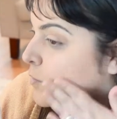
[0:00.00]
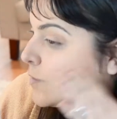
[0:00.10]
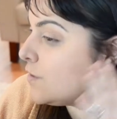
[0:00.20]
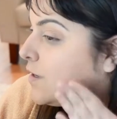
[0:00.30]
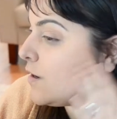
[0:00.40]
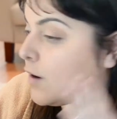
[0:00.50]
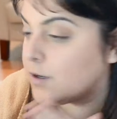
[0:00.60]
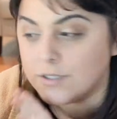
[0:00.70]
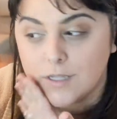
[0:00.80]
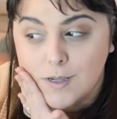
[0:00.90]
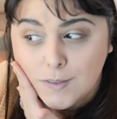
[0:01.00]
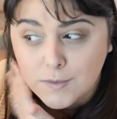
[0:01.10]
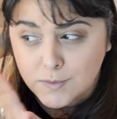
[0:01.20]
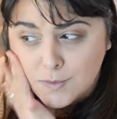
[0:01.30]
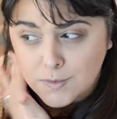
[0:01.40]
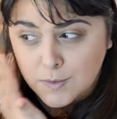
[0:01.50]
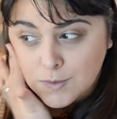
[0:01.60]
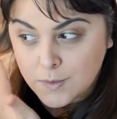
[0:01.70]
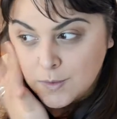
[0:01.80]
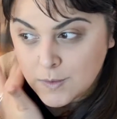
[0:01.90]
If there's any harsh lines,
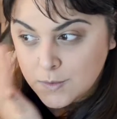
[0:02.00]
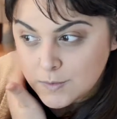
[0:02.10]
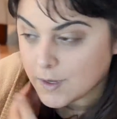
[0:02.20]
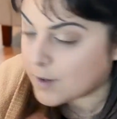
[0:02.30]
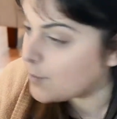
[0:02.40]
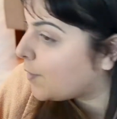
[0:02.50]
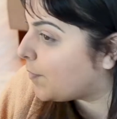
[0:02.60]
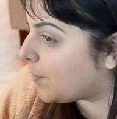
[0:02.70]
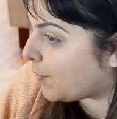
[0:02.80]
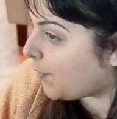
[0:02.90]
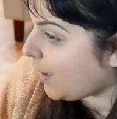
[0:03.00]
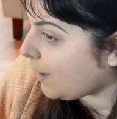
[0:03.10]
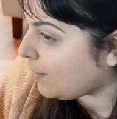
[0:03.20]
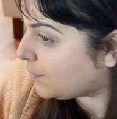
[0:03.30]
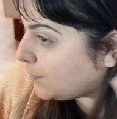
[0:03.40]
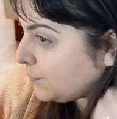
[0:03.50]
kind of rub them away.